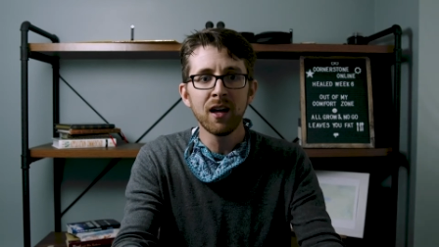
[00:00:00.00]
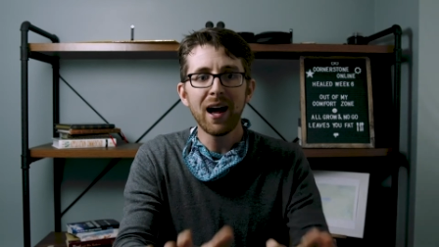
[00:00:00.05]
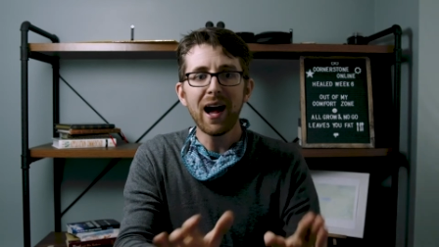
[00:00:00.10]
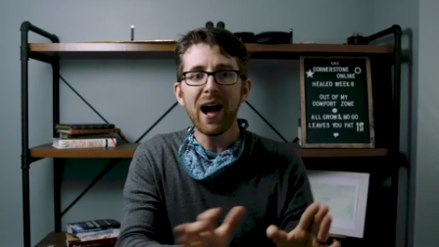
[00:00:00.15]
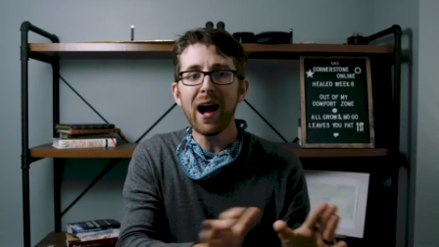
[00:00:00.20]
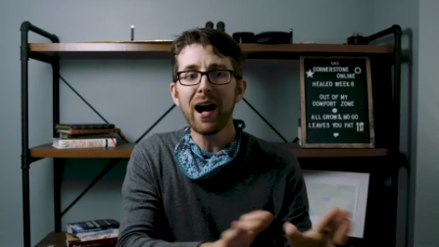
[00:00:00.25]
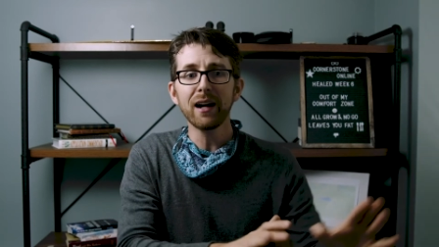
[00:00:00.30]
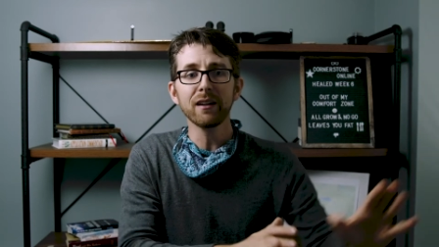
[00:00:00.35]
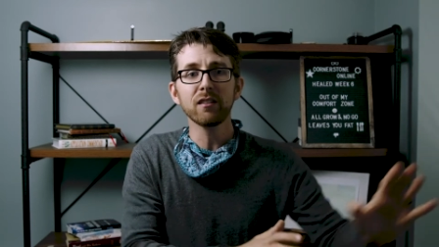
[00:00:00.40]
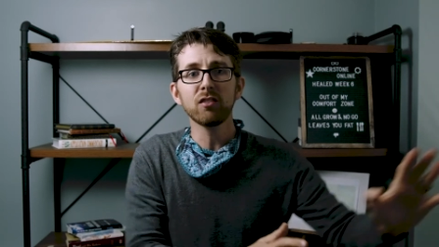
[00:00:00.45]

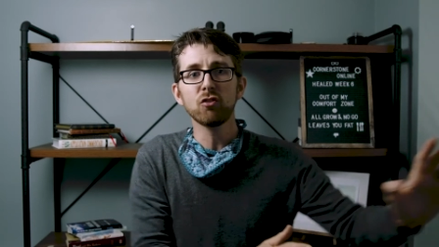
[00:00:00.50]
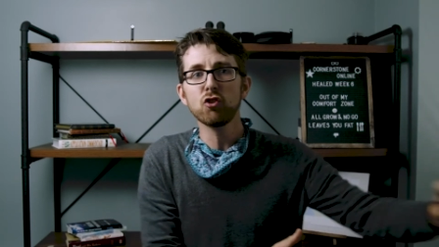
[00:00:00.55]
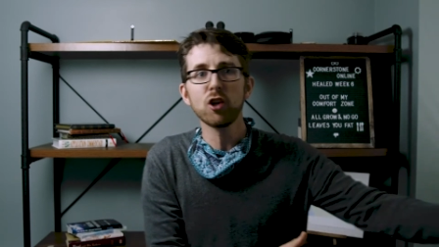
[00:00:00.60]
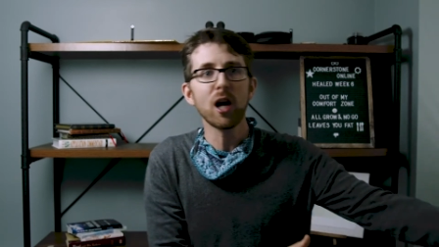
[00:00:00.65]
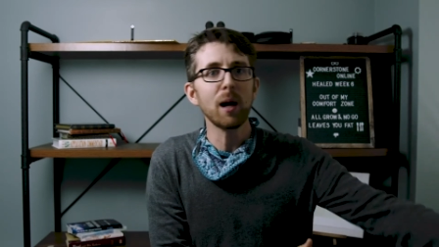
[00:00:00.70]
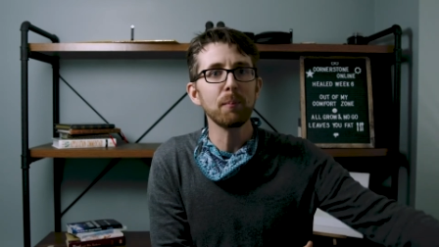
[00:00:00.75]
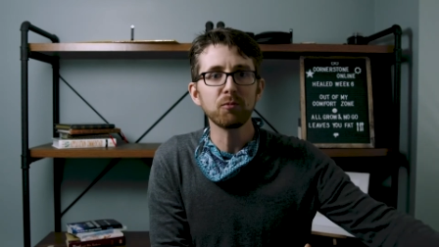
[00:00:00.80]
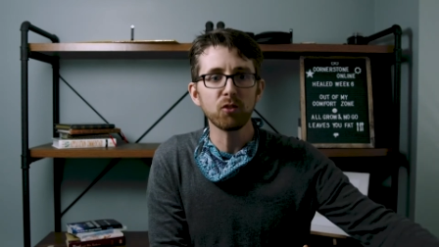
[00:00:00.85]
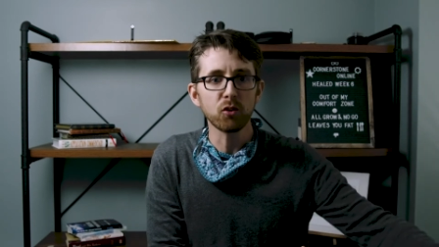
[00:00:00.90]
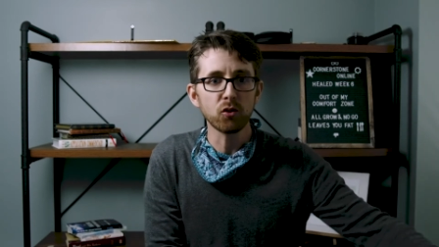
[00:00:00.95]
Acts
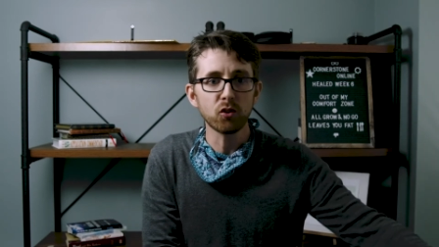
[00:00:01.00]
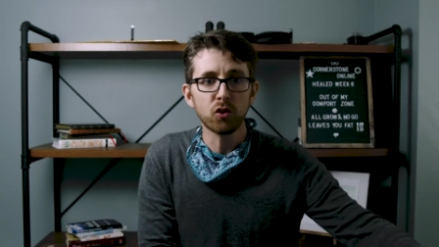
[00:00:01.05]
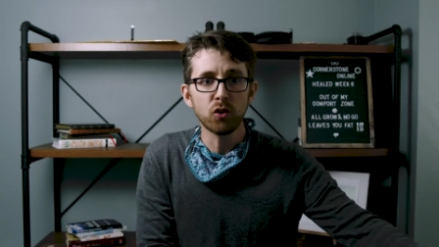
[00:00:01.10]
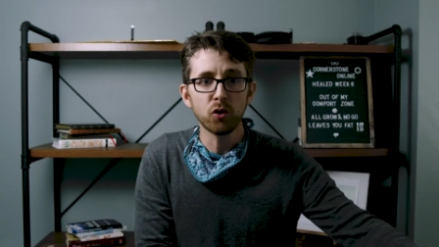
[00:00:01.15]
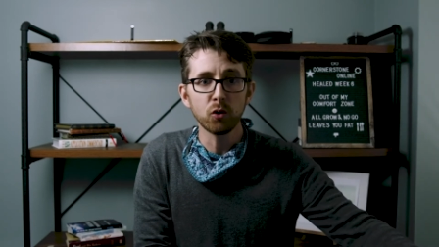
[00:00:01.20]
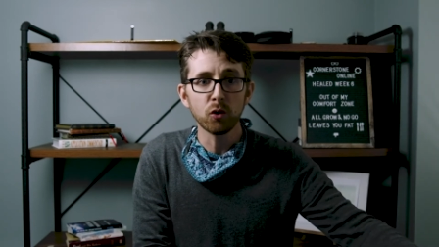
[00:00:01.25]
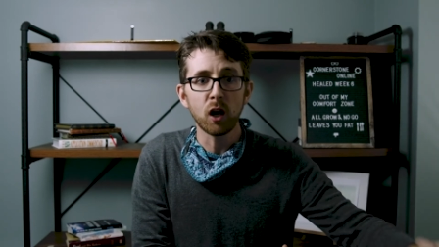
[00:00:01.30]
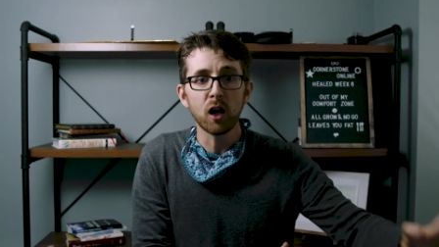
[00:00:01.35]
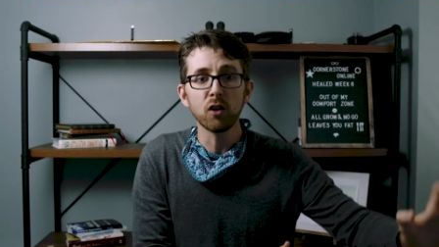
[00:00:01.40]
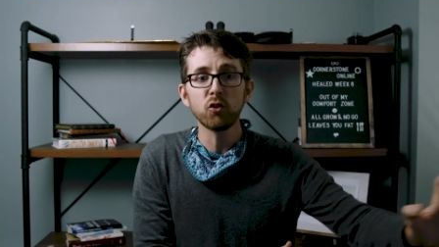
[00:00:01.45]
chapter
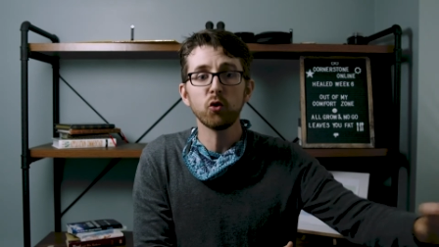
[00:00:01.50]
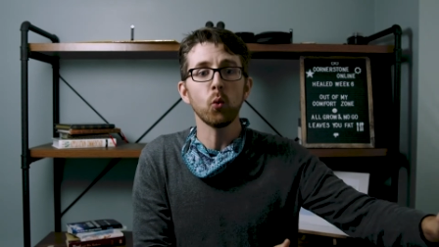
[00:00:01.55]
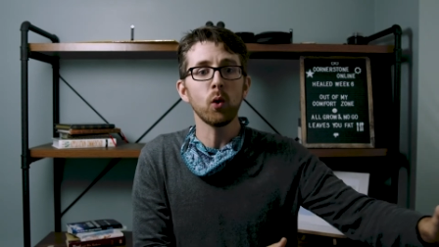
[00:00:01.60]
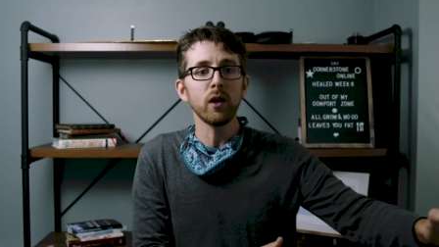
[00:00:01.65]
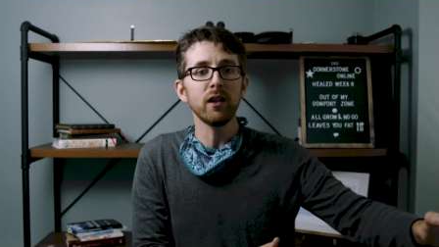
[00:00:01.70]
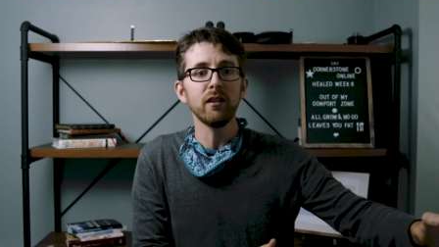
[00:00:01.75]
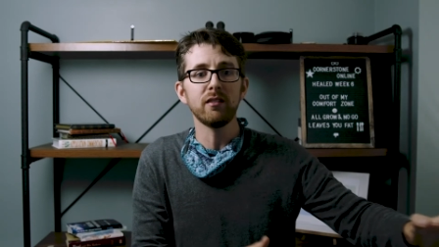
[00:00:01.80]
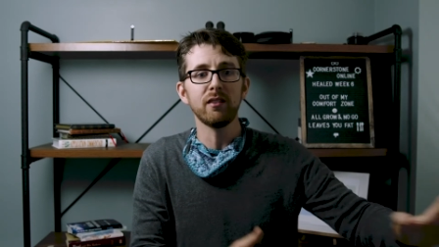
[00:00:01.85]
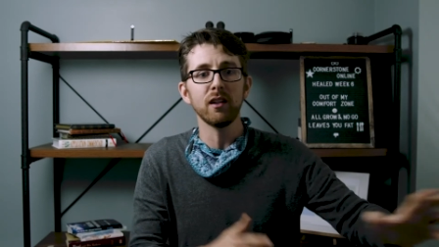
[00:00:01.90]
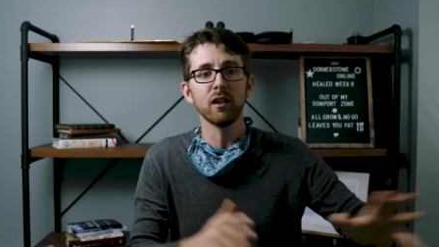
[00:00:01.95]
two, uh,
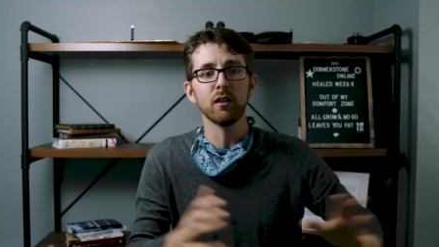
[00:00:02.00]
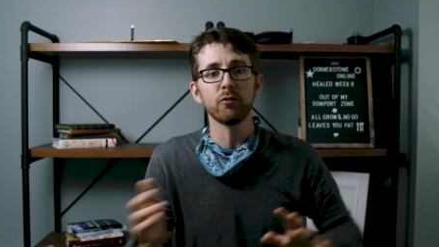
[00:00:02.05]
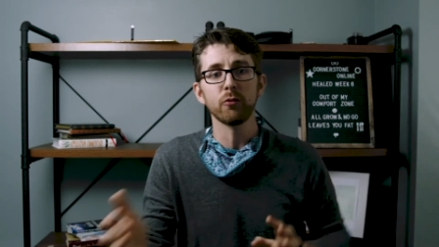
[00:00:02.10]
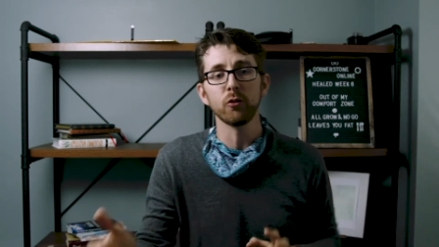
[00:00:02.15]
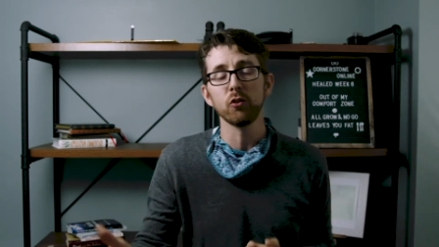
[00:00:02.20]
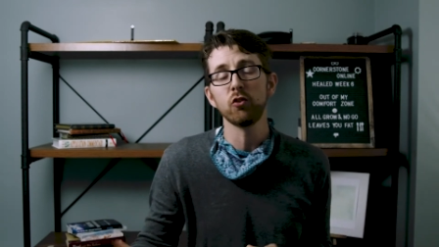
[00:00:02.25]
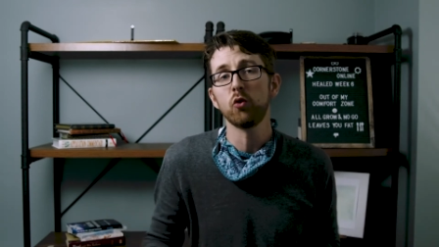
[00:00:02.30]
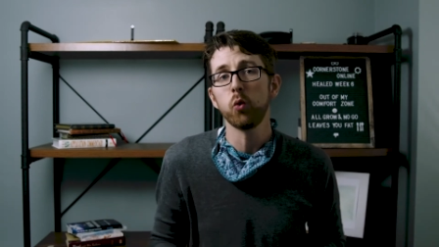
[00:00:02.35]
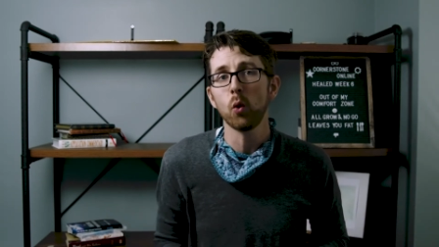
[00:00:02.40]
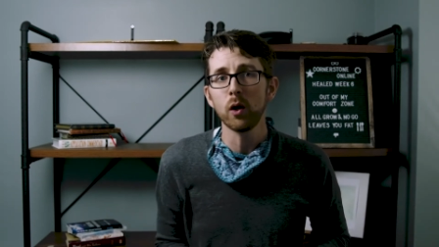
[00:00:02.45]
26,
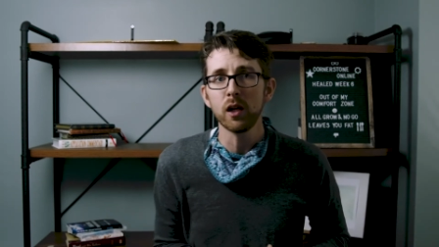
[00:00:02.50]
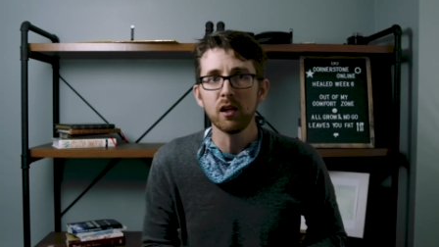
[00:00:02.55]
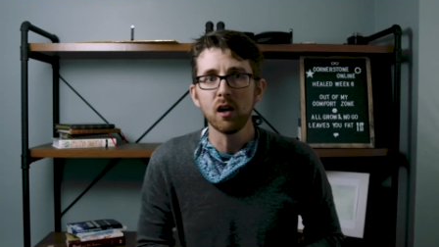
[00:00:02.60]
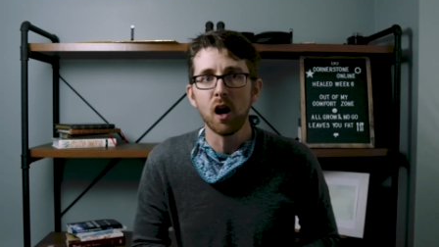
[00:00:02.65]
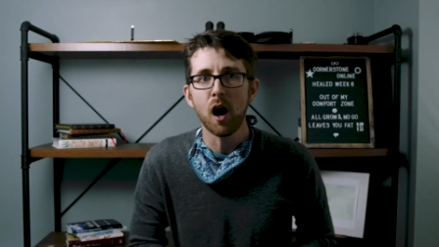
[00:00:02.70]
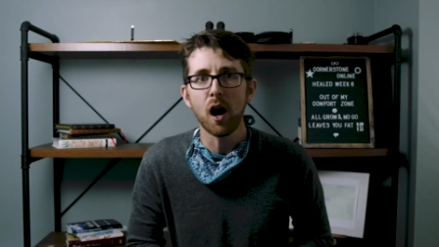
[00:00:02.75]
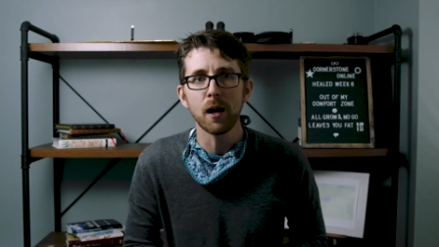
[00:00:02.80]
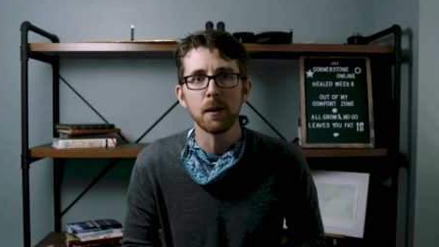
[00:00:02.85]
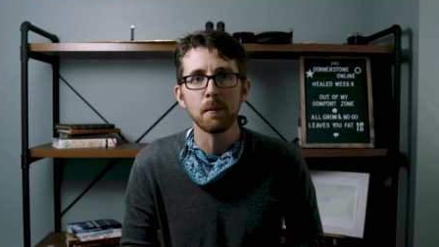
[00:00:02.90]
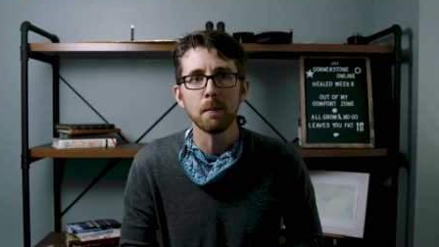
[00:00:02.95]
verse
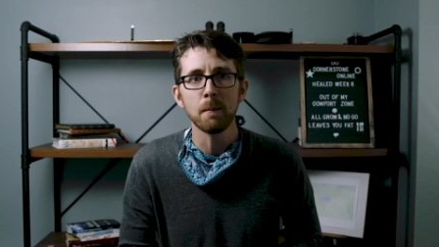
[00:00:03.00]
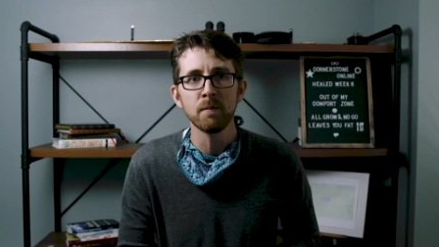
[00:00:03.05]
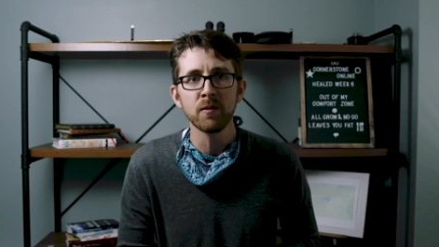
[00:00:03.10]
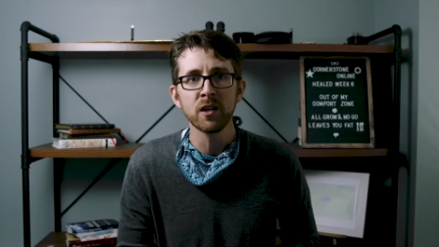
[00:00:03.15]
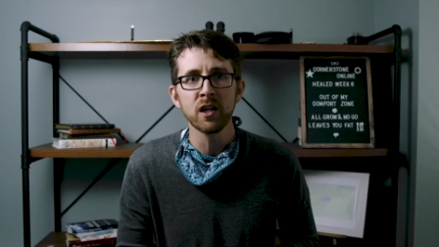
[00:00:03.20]
29.